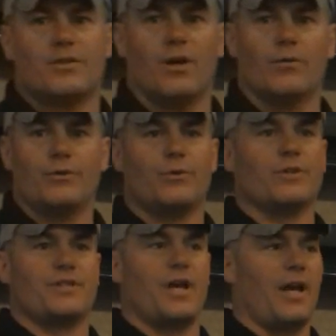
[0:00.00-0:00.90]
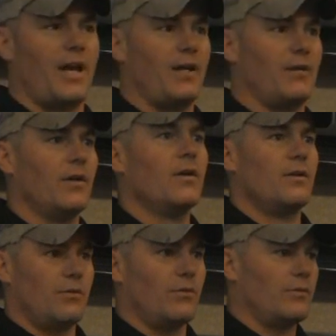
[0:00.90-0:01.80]
So you could say,
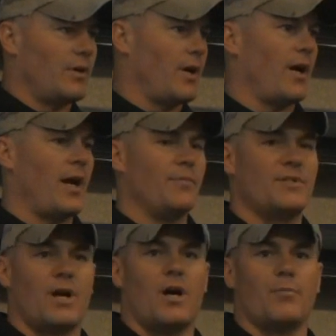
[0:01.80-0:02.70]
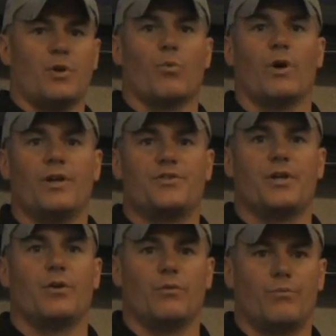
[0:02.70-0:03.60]
hey Tom, you're 1 and
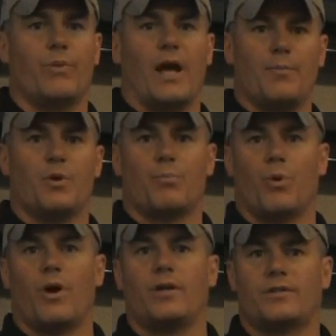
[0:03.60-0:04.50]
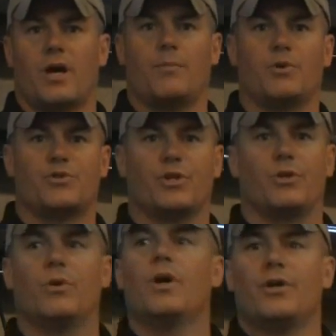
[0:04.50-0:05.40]
2. Hey, you're point, Tom, you're
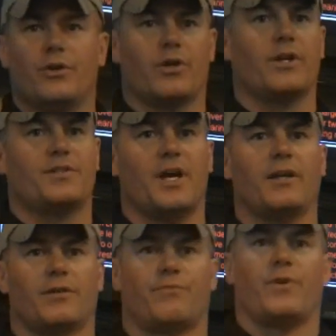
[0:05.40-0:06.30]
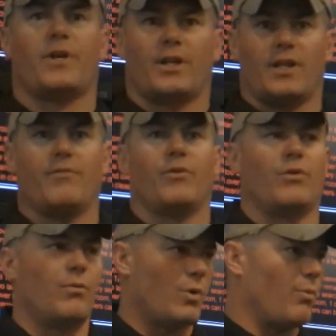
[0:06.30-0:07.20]
2. You're going to take the freaking living
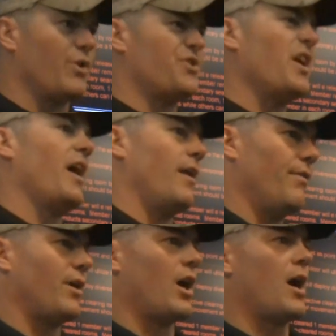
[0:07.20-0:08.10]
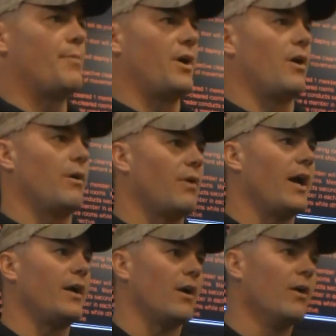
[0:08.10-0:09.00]
room where we're standing, the common area
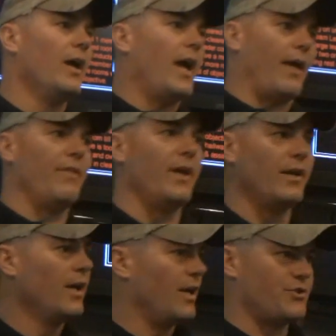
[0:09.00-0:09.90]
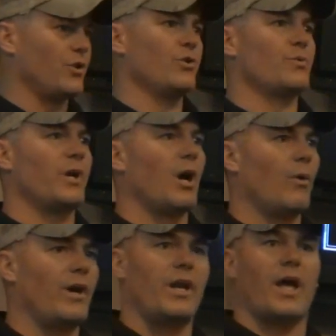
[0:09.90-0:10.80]
right here. And then as soon as we
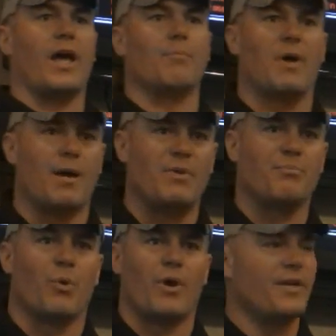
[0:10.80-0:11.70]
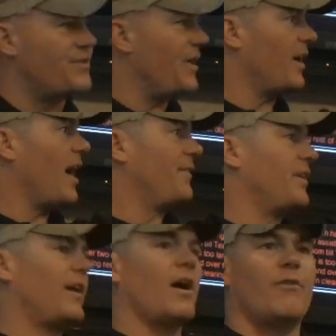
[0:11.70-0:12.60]
go in, hey, might be point, so you got
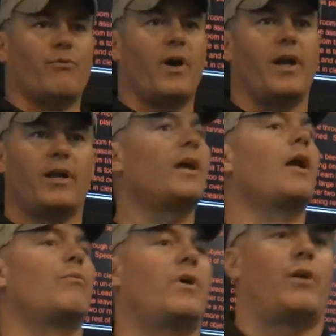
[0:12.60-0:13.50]
to take off running. I got to